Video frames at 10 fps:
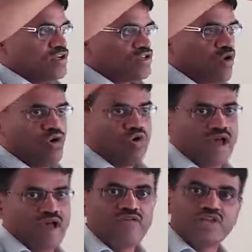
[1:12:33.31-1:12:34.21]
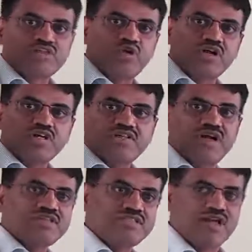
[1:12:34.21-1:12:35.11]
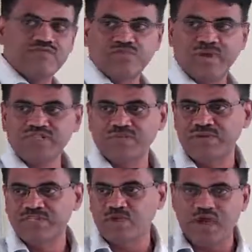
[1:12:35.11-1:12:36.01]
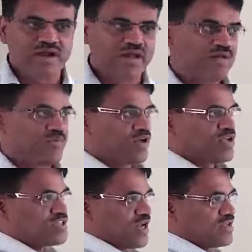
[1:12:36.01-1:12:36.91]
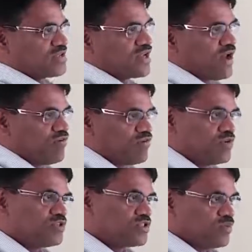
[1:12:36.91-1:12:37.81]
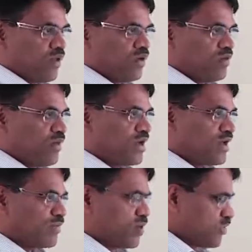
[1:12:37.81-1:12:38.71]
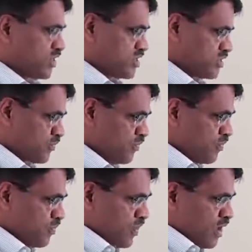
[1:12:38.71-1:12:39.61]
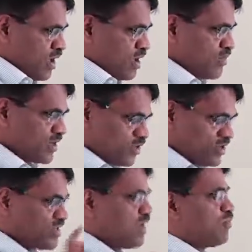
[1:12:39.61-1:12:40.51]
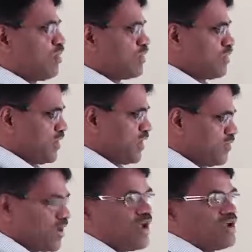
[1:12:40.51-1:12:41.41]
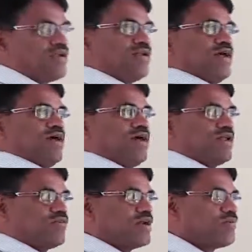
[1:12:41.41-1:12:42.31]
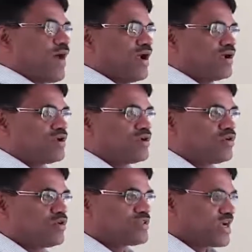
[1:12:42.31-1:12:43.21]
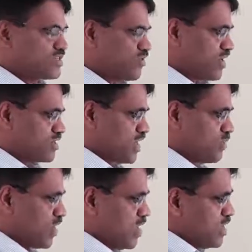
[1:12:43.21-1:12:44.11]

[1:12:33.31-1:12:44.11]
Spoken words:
So I have this total size and I've spent some n square time to construct this graph. So polynomial time computation. But you'll see a problem here when I revert back to a satisfying assignment.